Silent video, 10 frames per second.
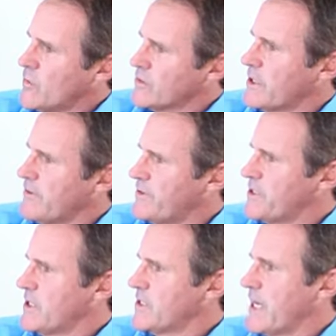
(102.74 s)
You also
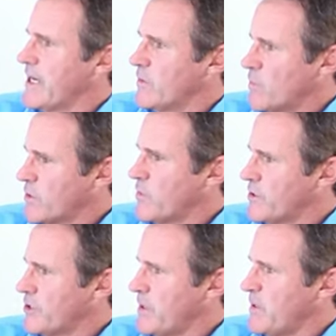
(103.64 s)
facilitated and worked with
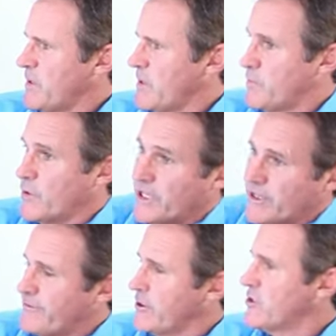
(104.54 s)
the team in putting
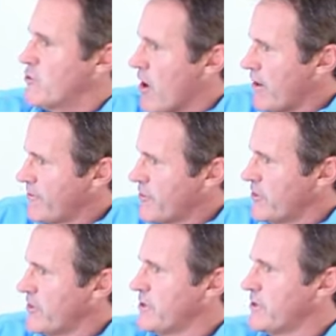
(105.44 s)
in the first
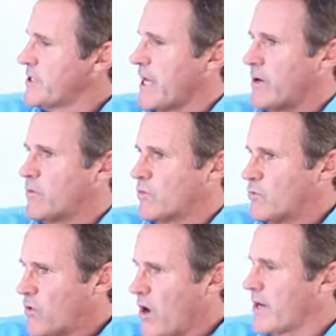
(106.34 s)
drive-throughs and
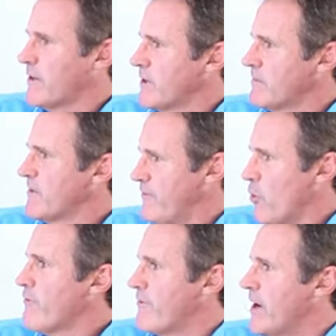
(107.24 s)
right at the
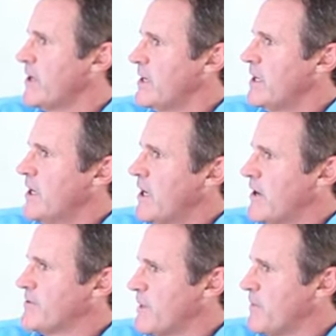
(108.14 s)
forefront
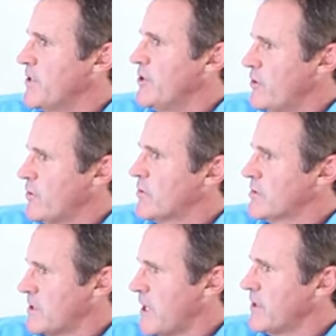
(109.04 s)
of something new
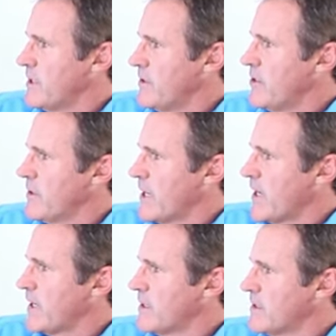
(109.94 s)
totally in the UK.